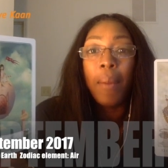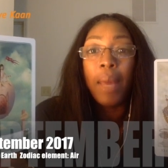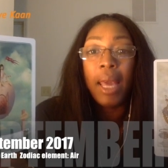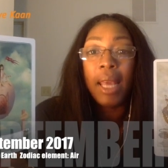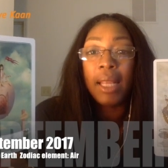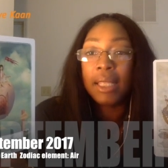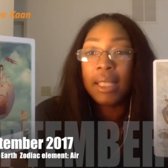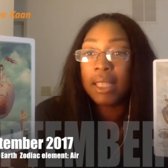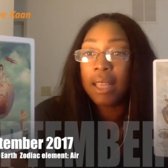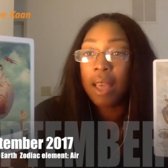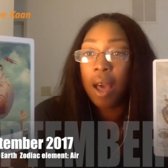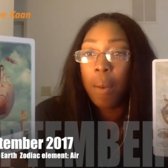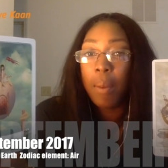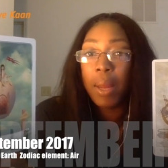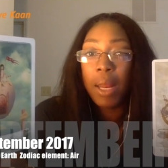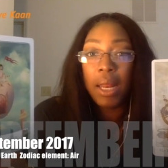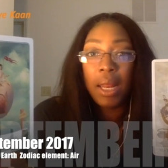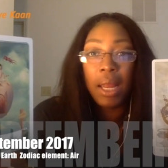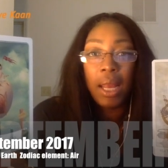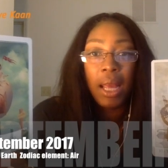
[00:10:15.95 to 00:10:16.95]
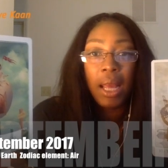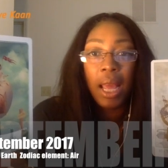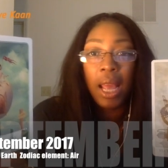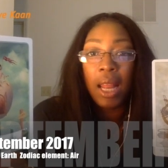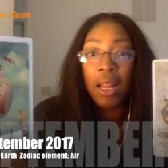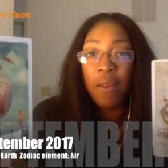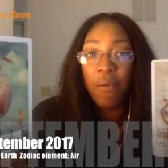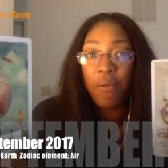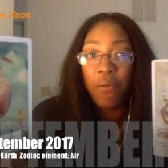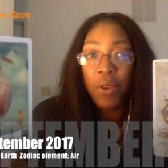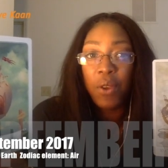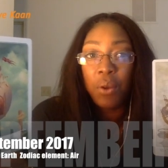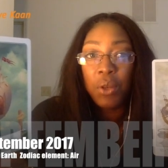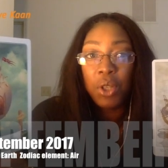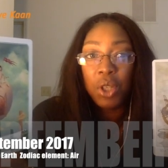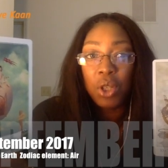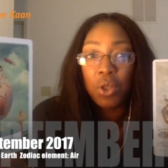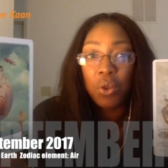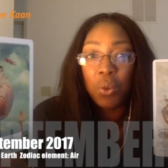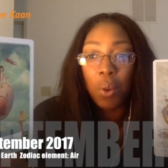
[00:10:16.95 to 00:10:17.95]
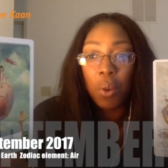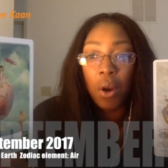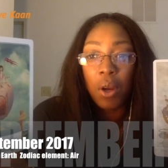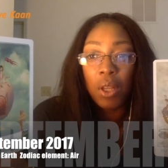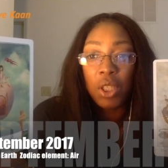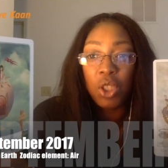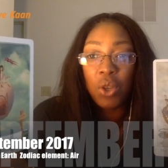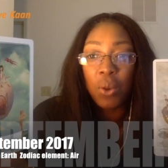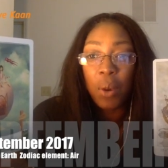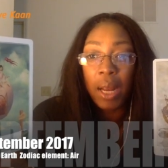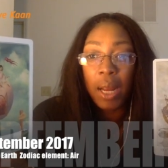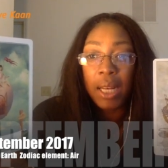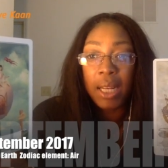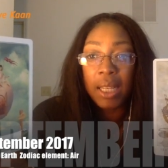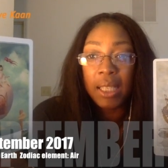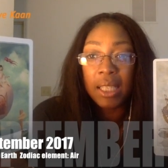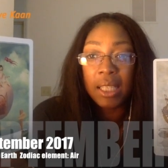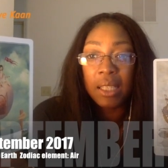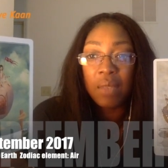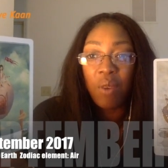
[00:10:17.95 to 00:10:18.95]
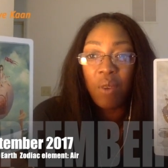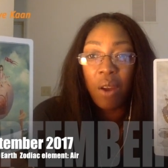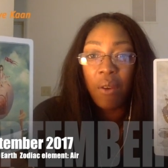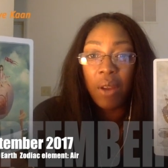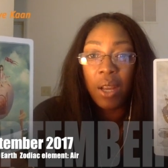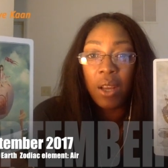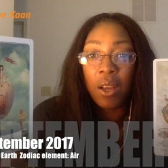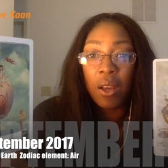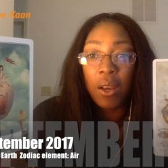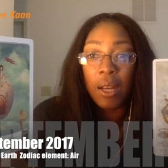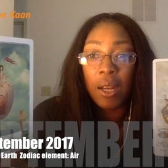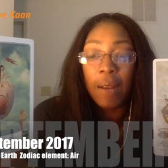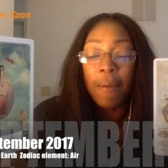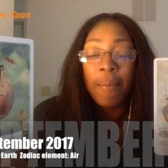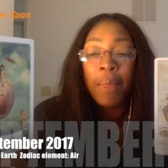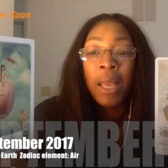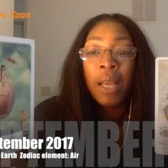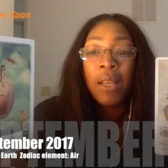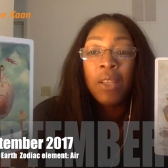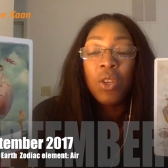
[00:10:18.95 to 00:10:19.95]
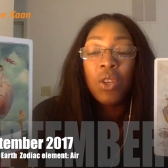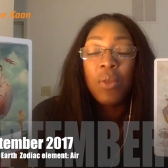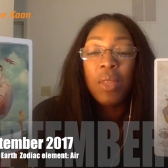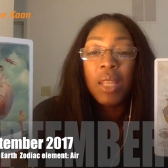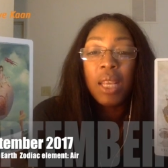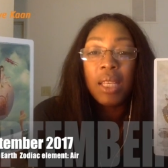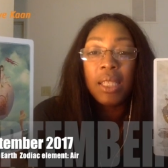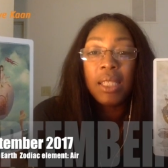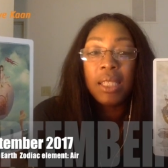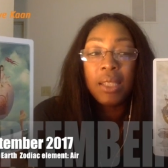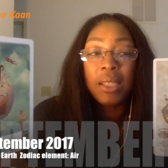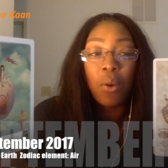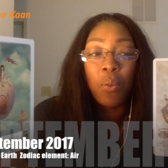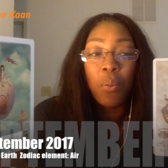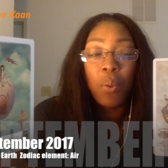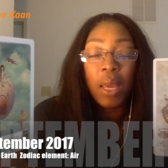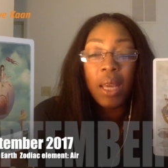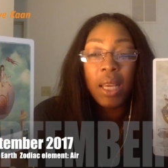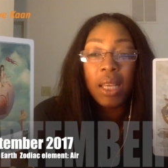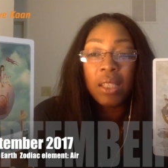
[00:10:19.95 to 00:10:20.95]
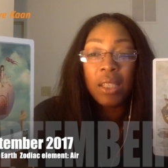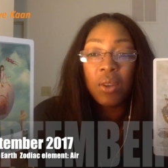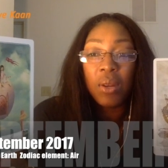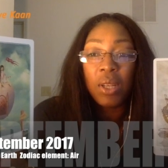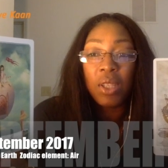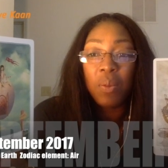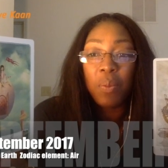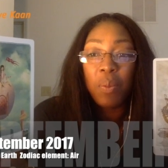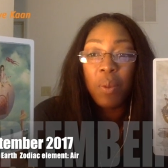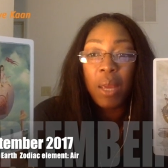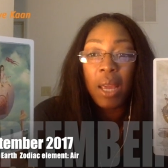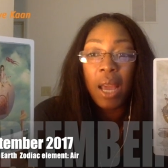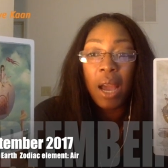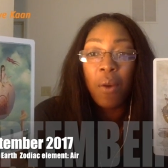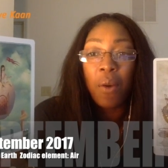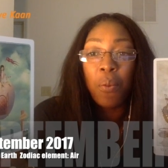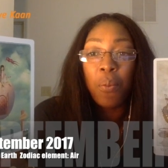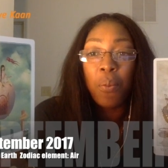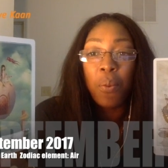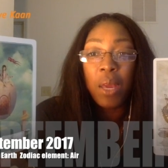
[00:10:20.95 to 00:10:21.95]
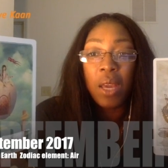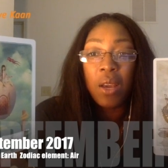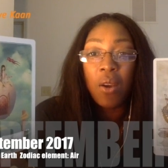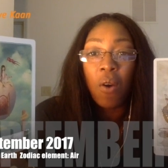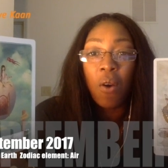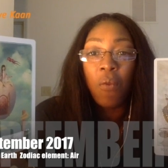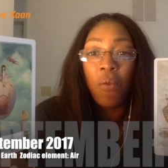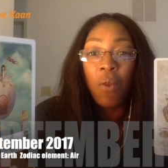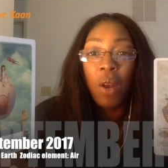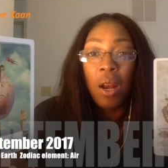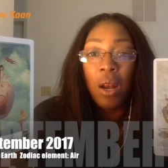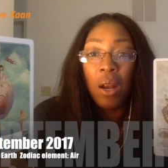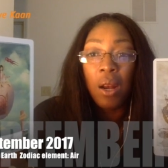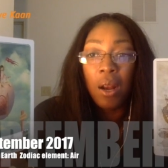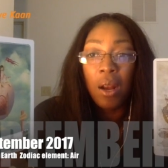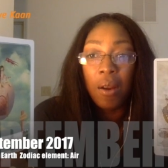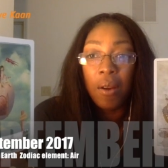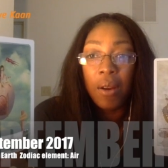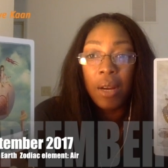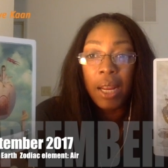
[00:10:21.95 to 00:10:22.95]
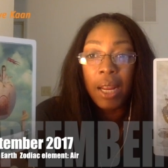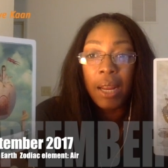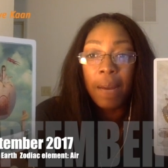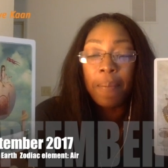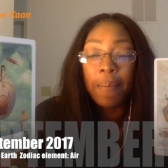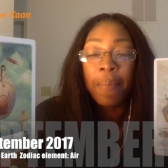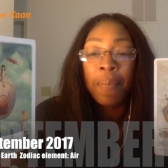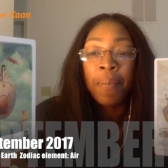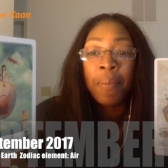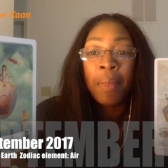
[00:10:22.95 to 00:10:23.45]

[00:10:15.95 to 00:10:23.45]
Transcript: it's coming in the future towards you. And this is very good. So this week is going to be a week of learning.